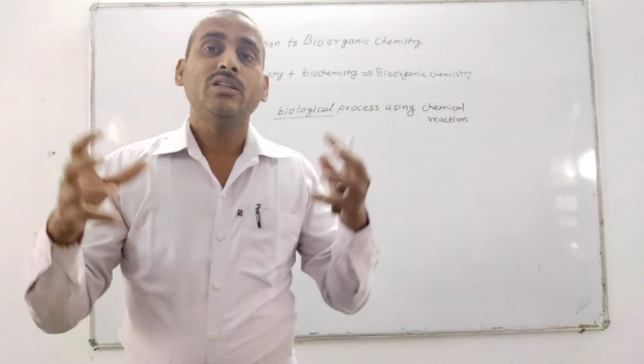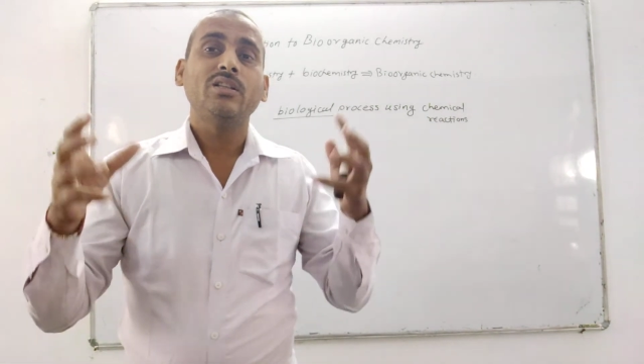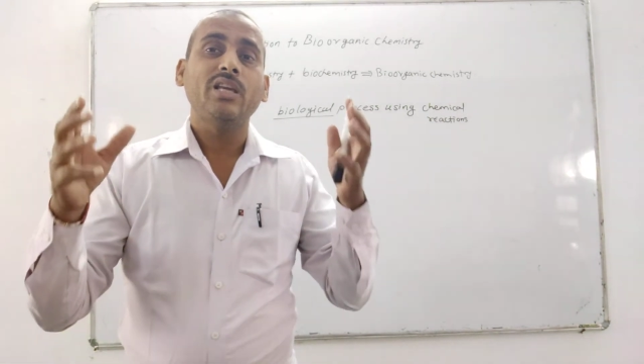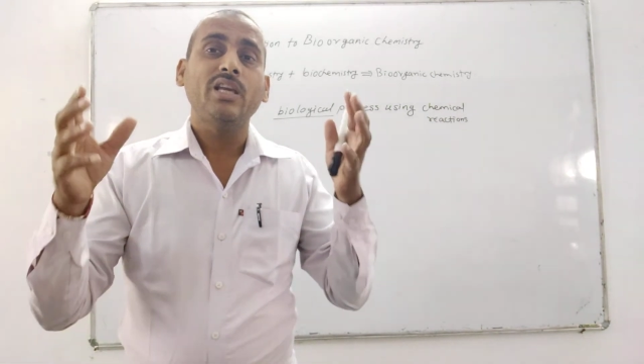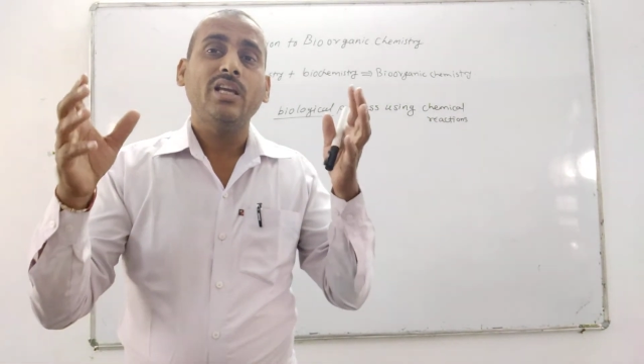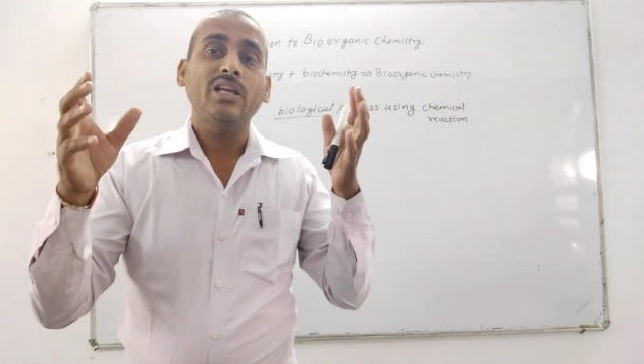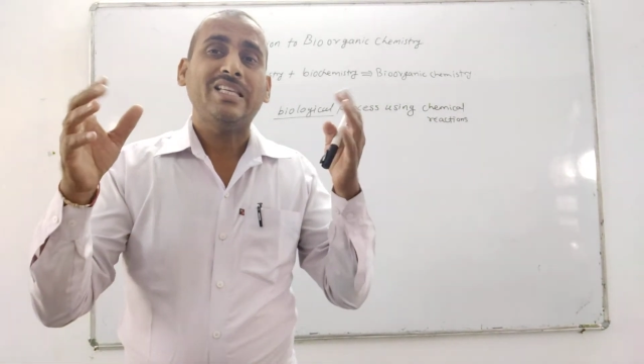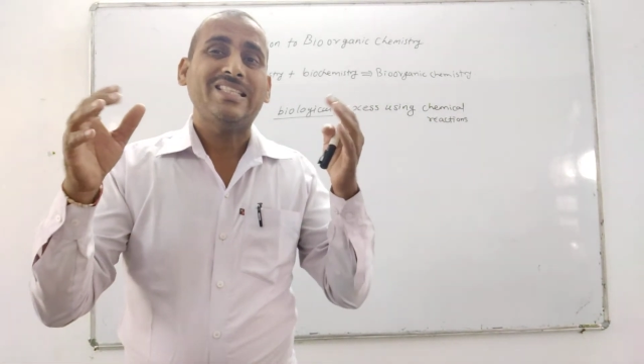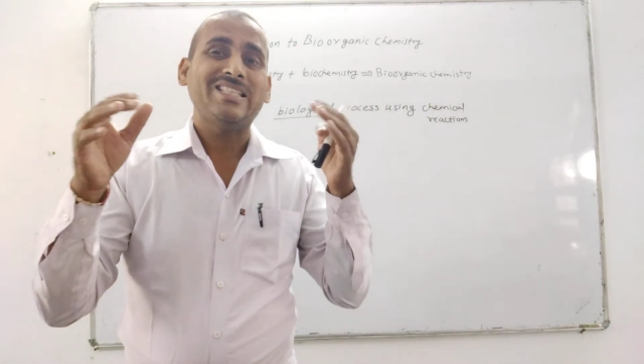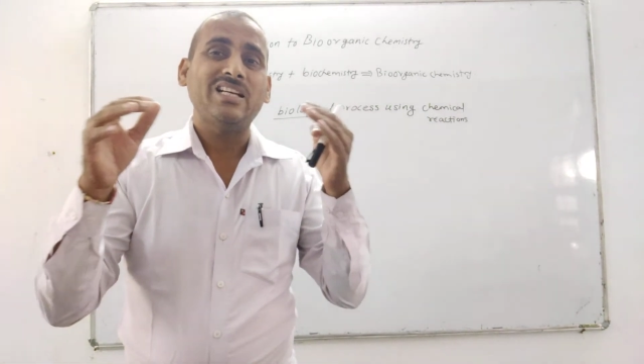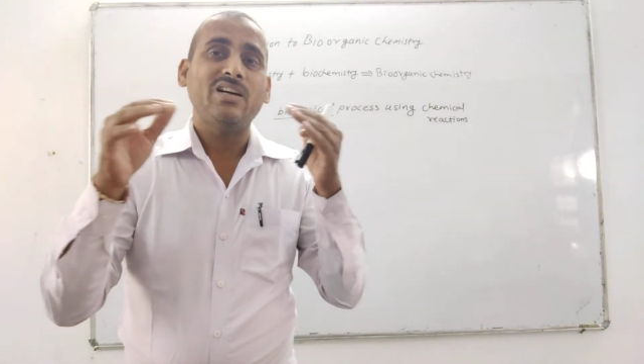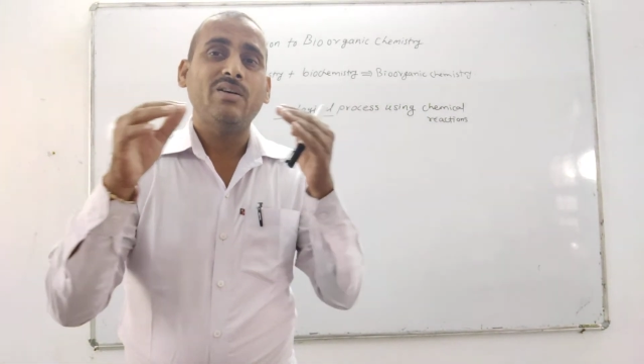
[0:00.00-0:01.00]
there
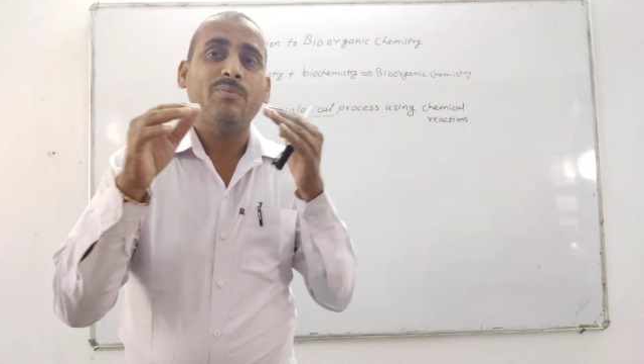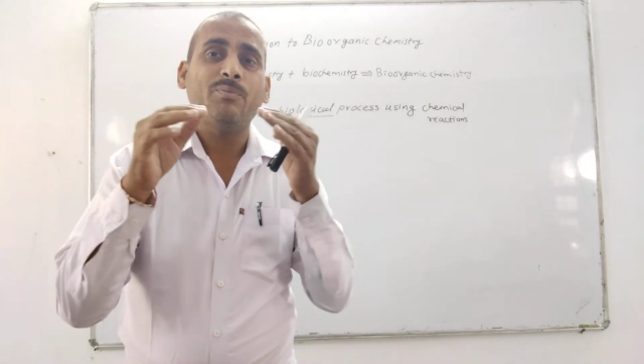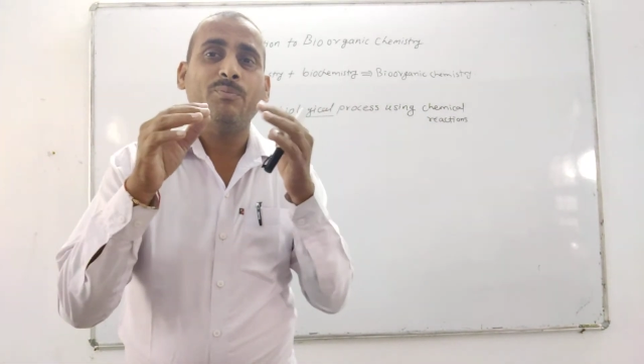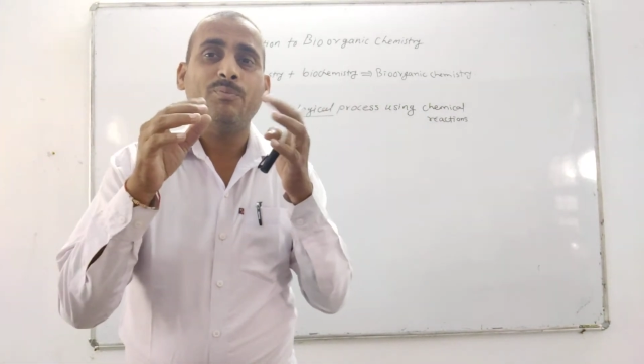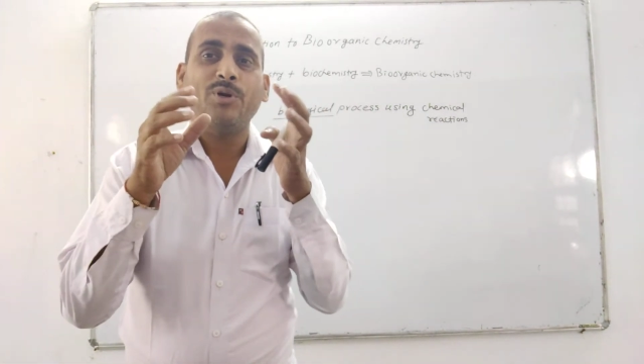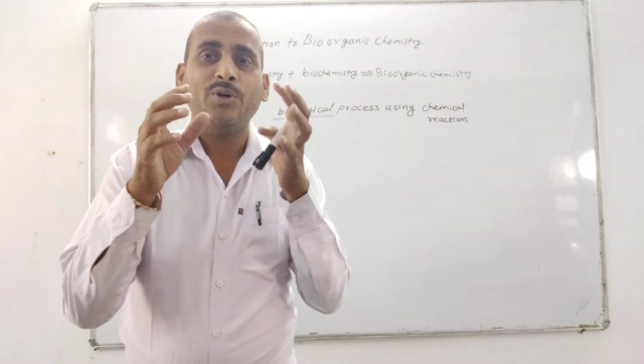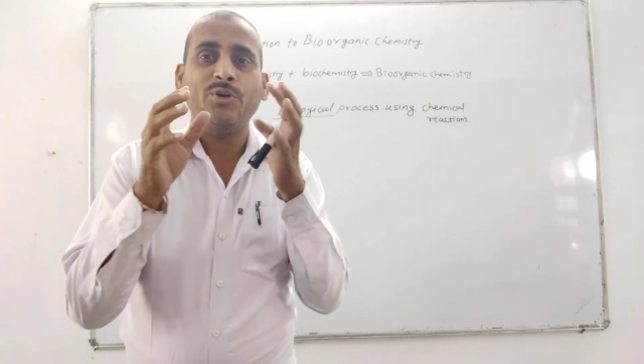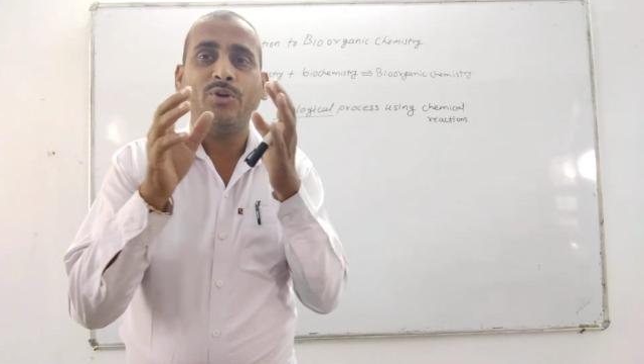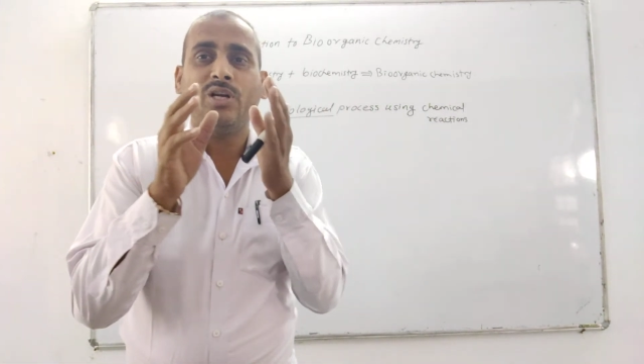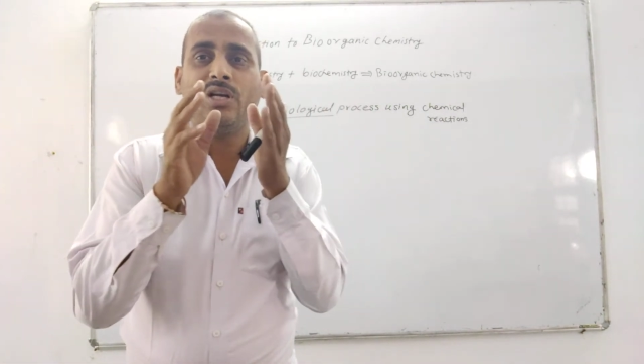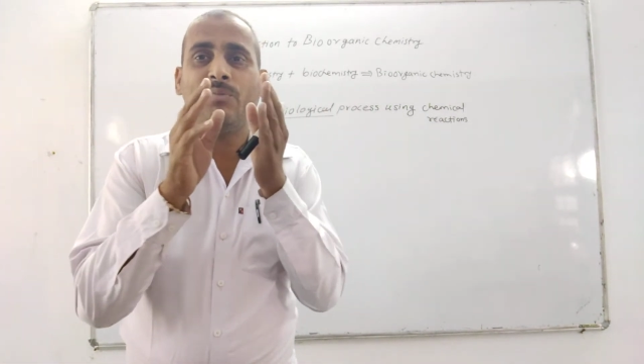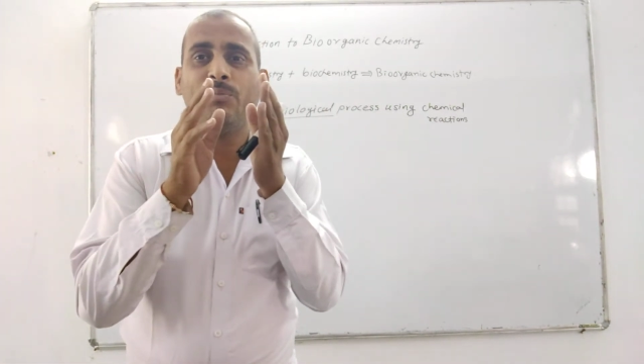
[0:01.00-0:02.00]
is a
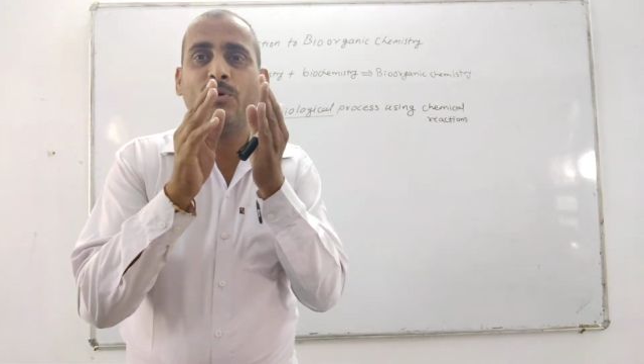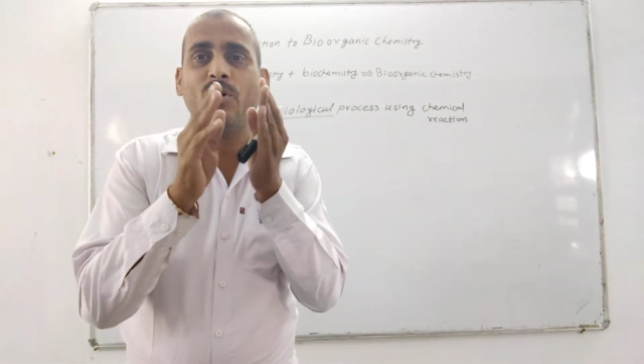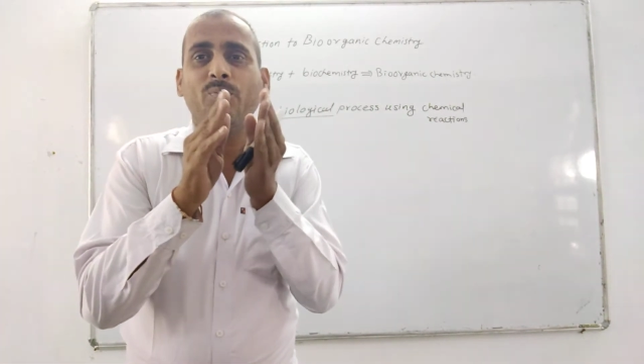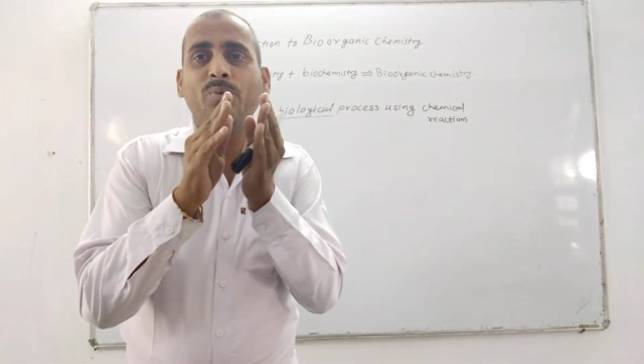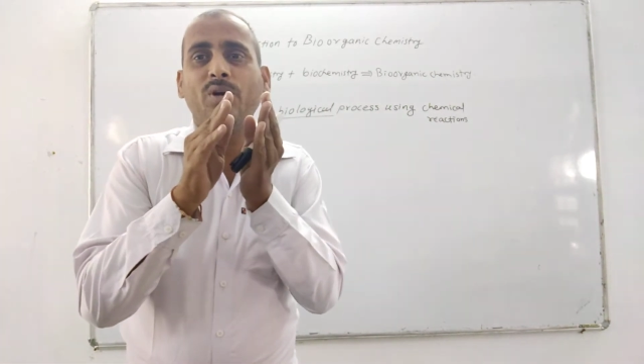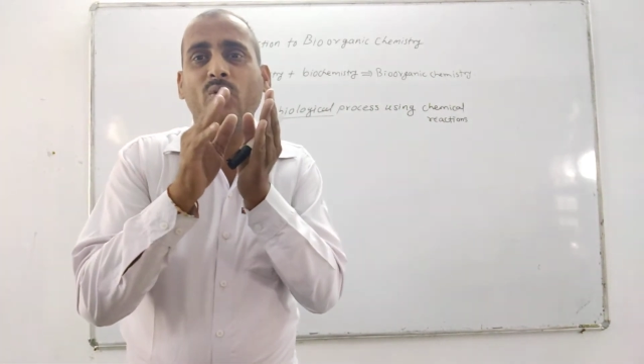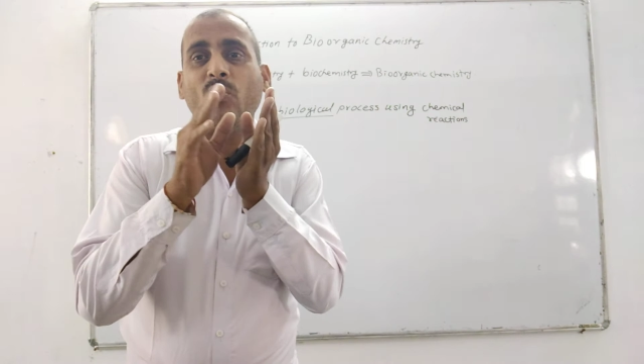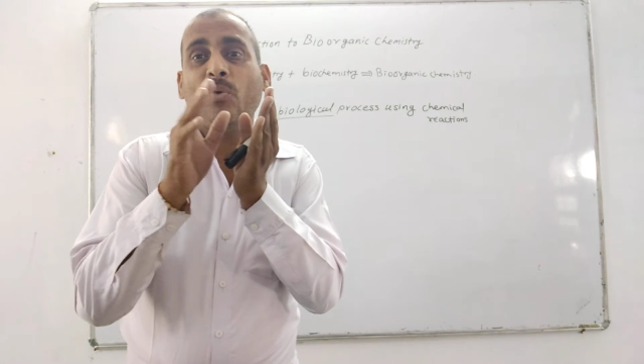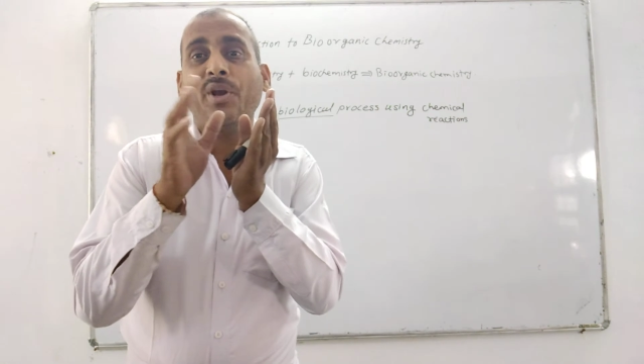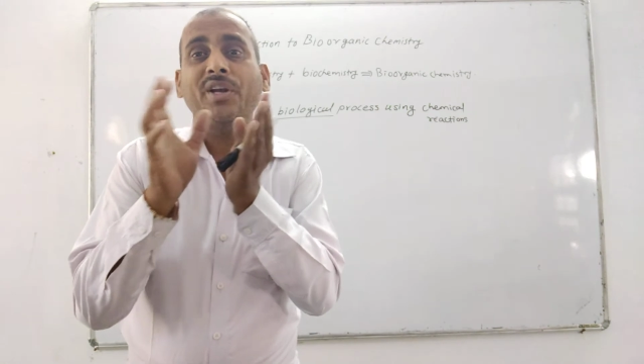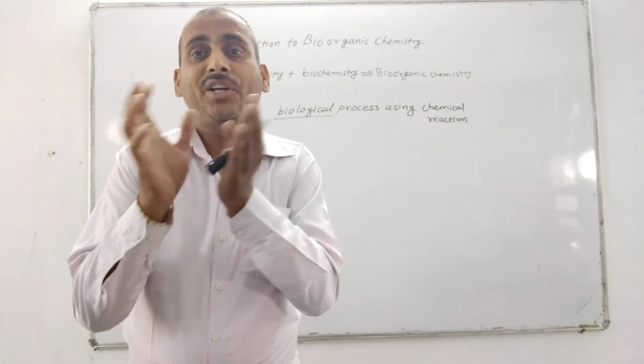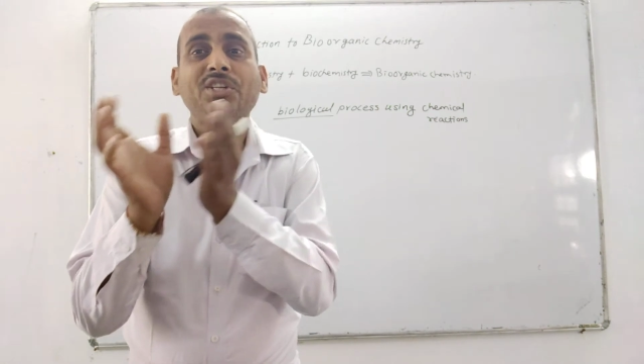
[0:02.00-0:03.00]
particular proper
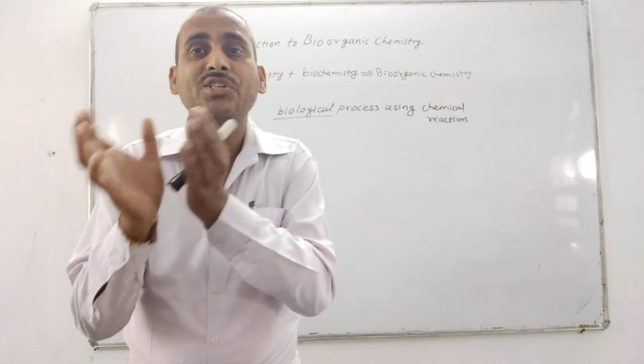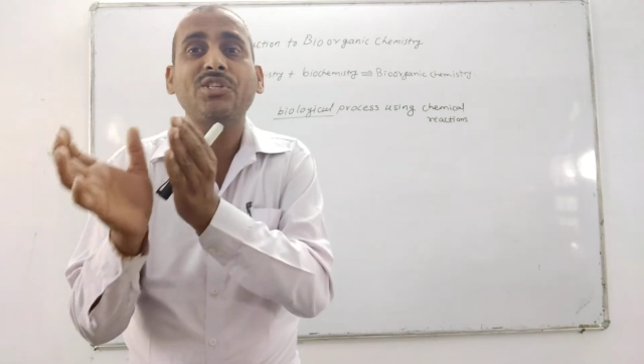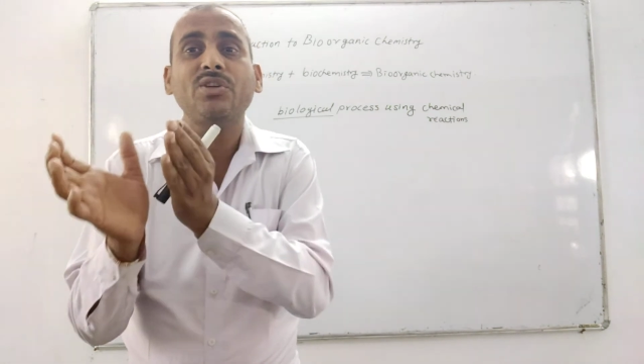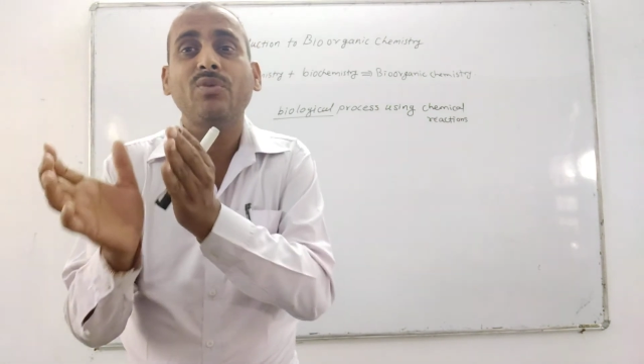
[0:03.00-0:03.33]
orientation